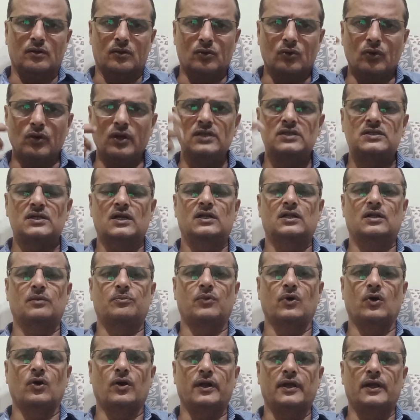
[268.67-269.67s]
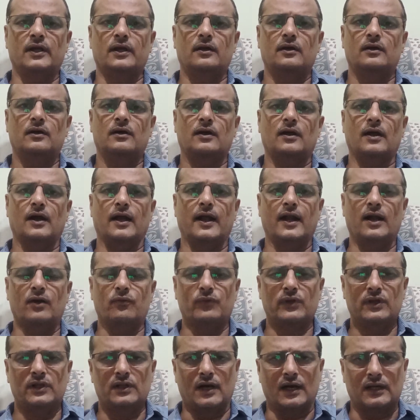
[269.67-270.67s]
go inside the body
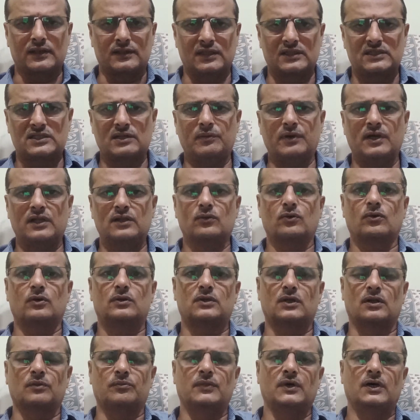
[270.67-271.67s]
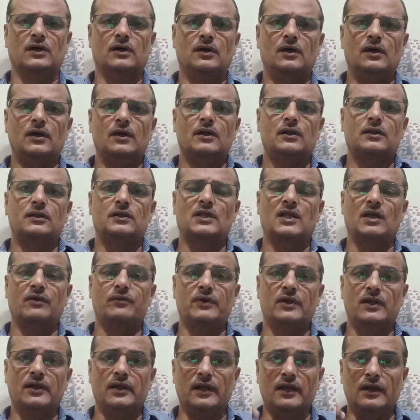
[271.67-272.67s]
and with Agnisaman Gunadharma they
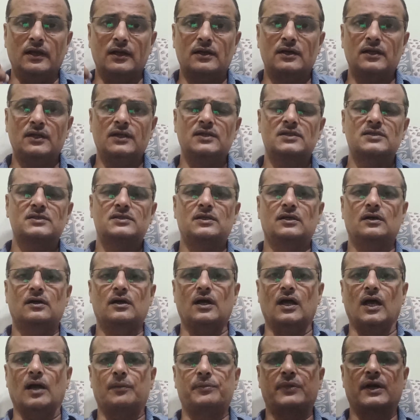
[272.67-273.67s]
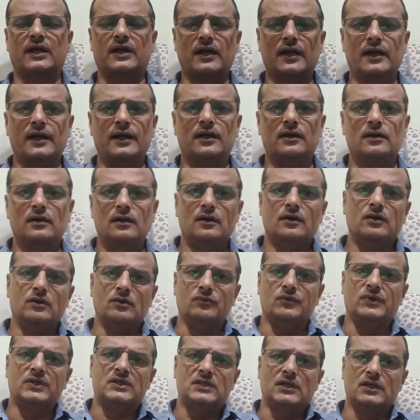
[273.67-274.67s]
will increase the appetite
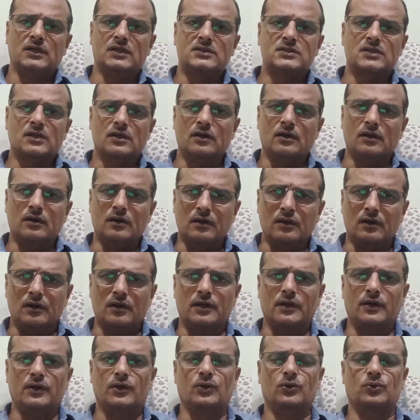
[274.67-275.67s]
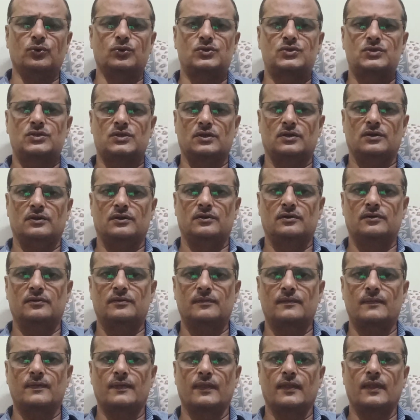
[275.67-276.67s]
which is reduced.
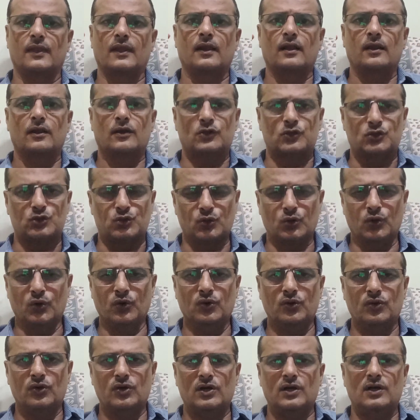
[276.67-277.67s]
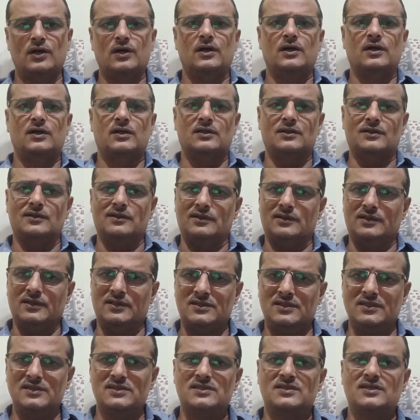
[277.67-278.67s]
So
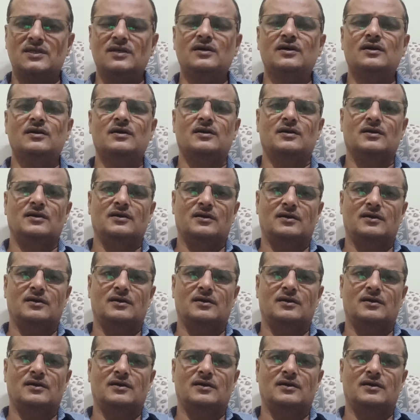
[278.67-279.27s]
this is the